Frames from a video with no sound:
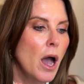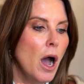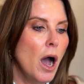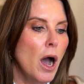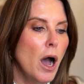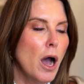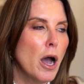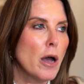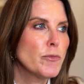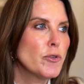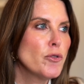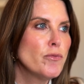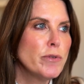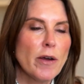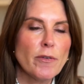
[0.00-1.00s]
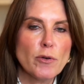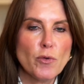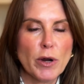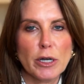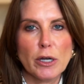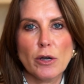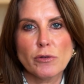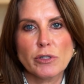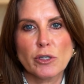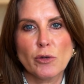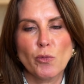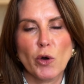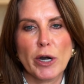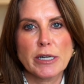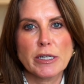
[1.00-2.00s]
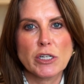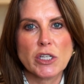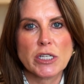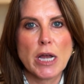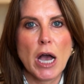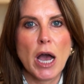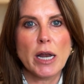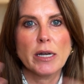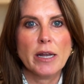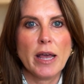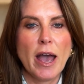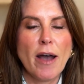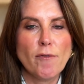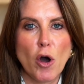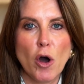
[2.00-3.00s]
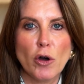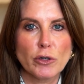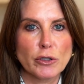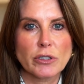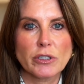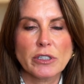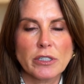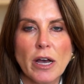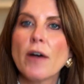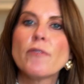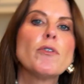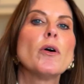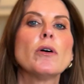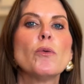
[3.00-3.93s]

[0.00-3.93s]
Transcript: You never want to go somewhere and just not have all your stuff.